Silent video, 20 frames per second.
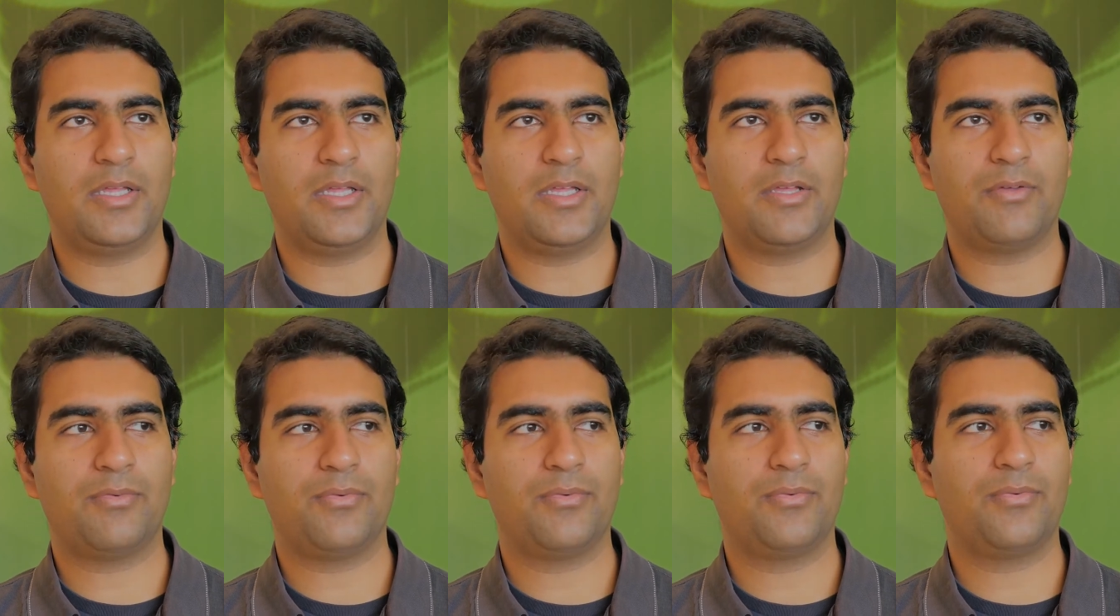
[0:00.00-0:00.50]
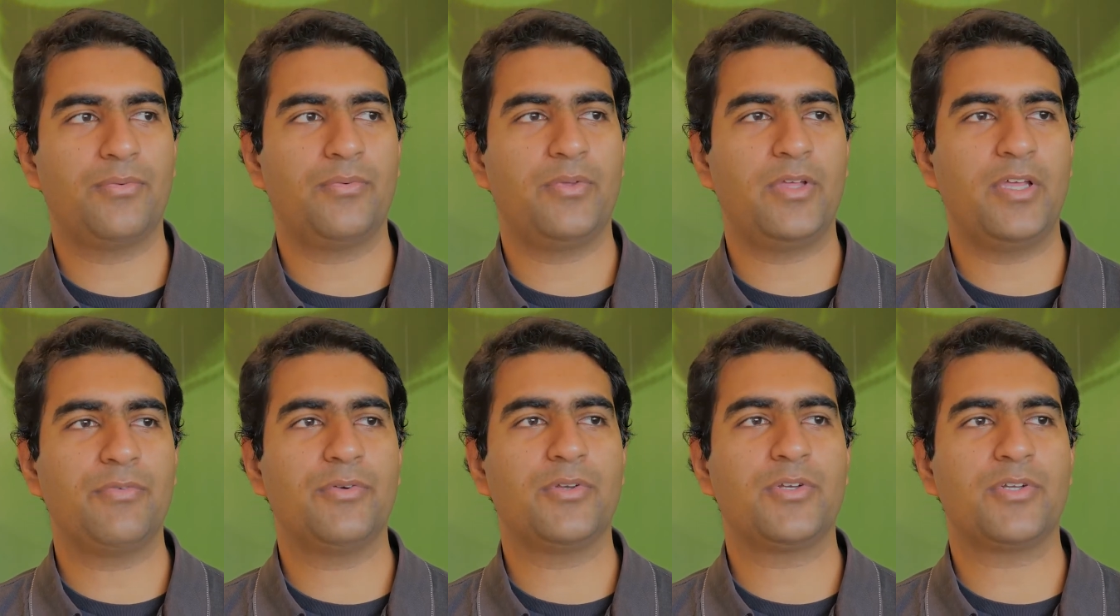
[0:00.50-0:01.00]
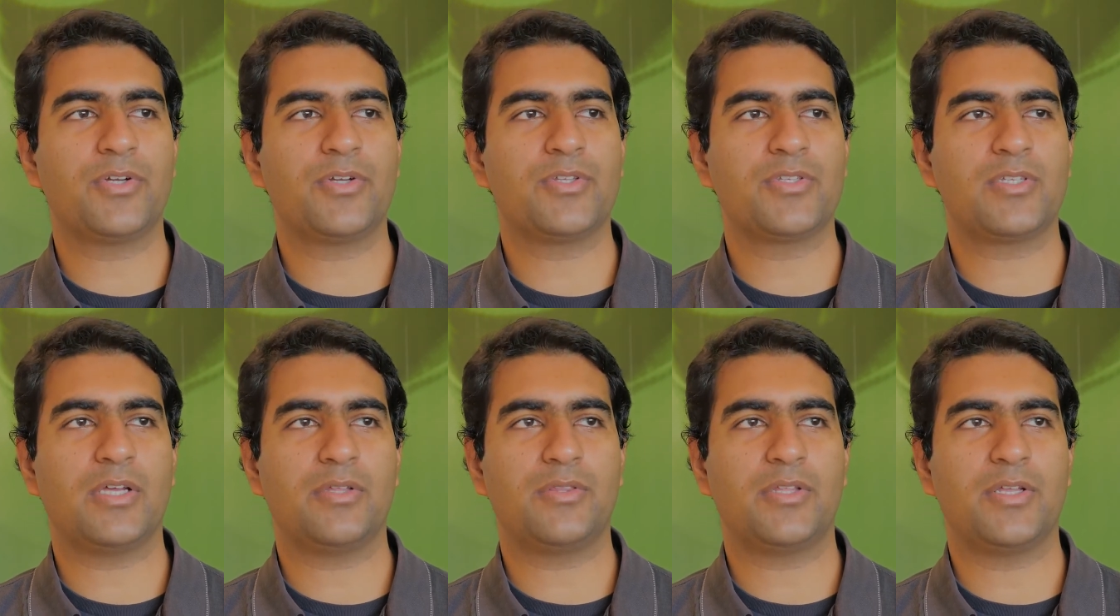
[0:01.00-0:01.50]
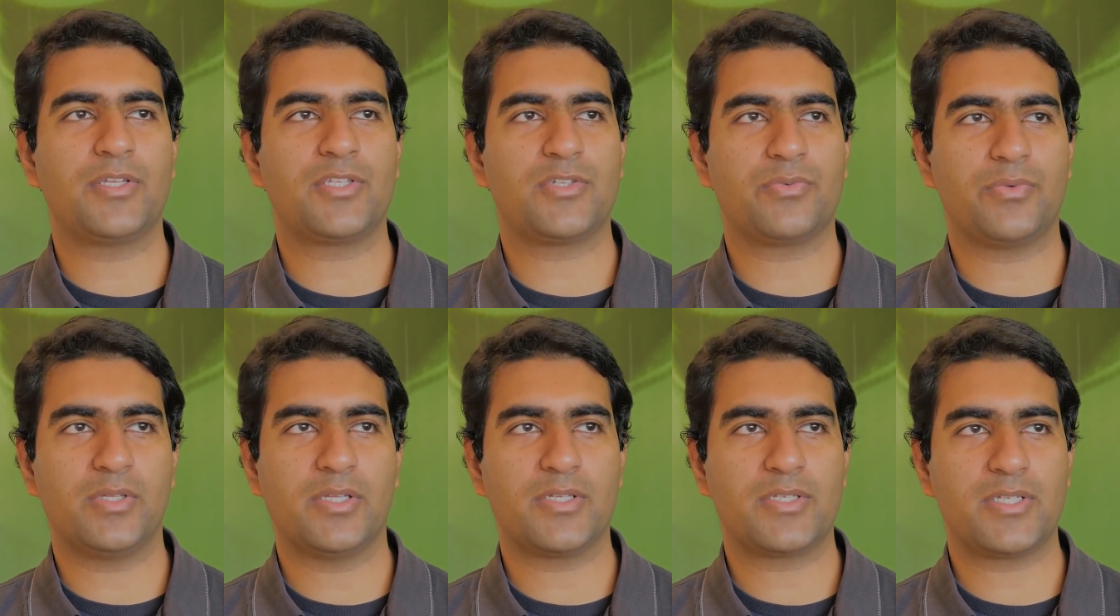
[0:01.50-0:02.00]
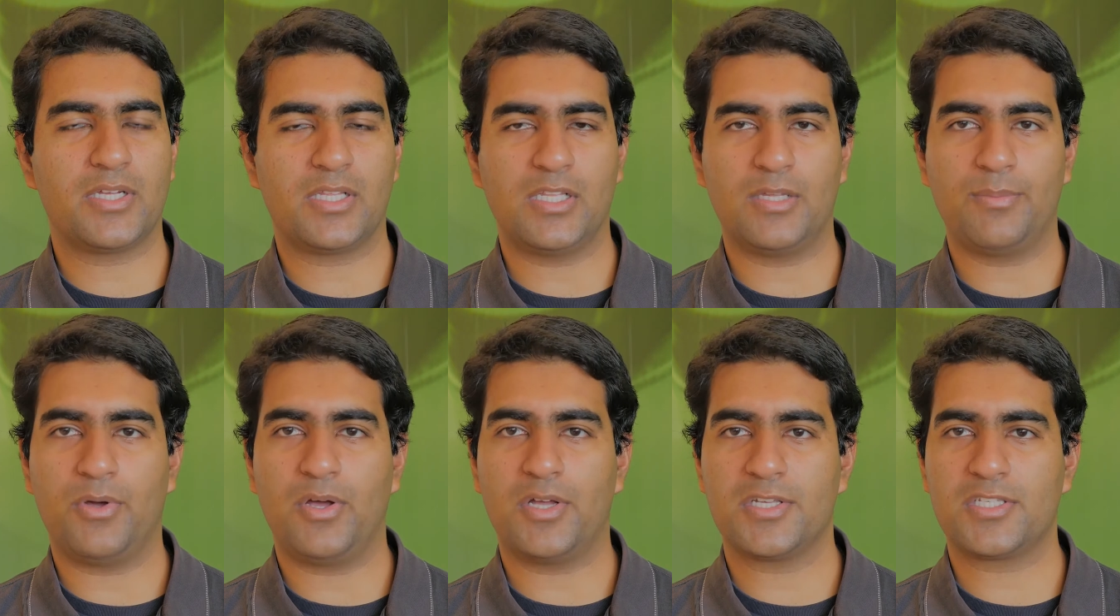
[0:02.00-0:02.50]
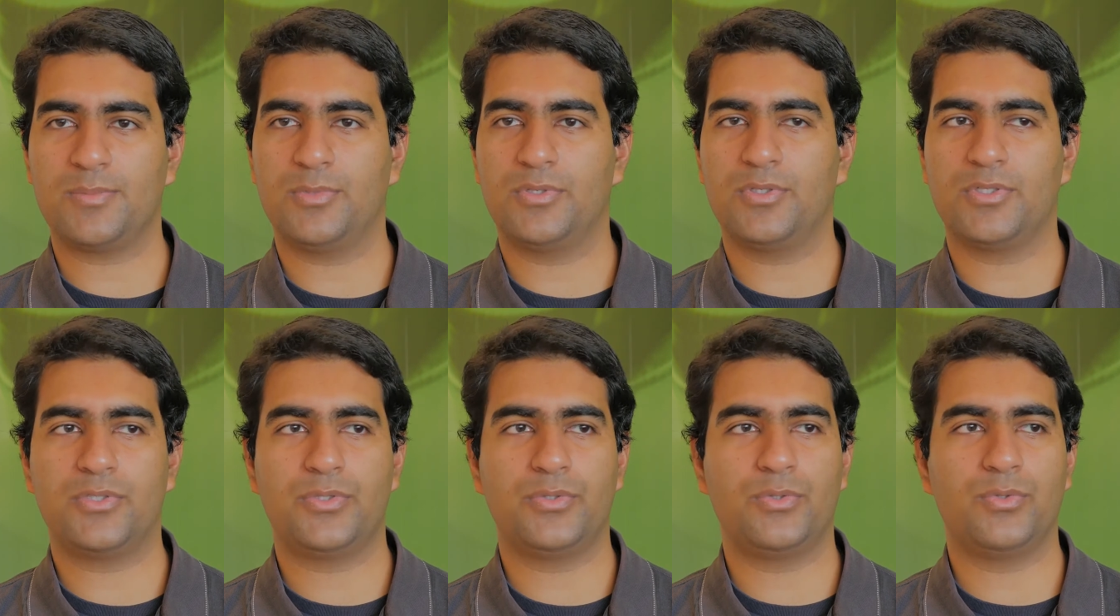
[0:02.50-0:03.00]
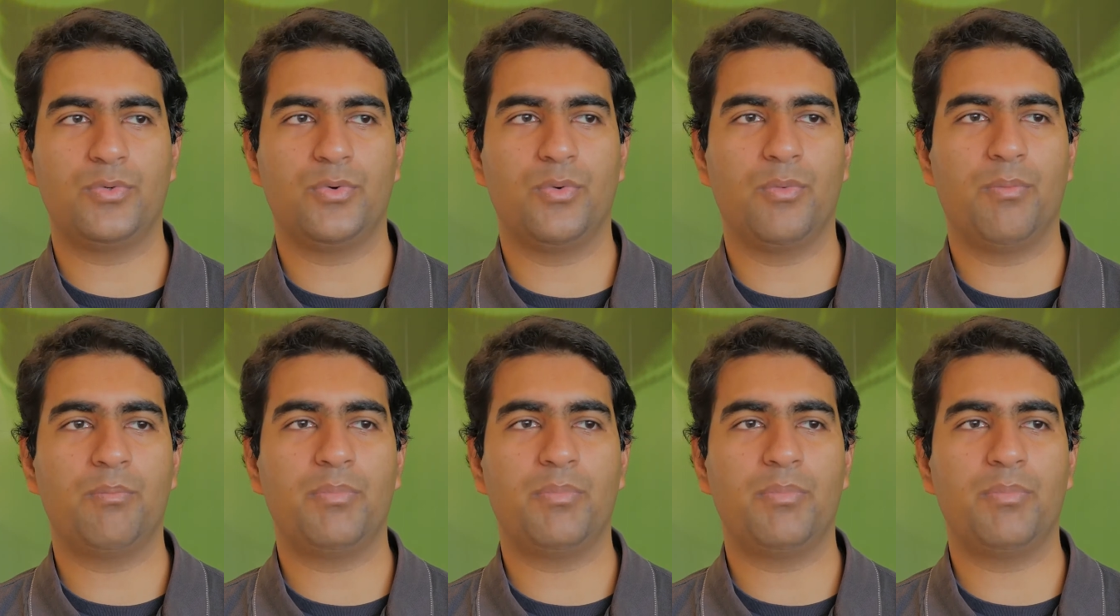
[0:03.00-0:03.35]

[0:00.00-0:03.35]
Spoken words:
If it turns out that it's realistically possible to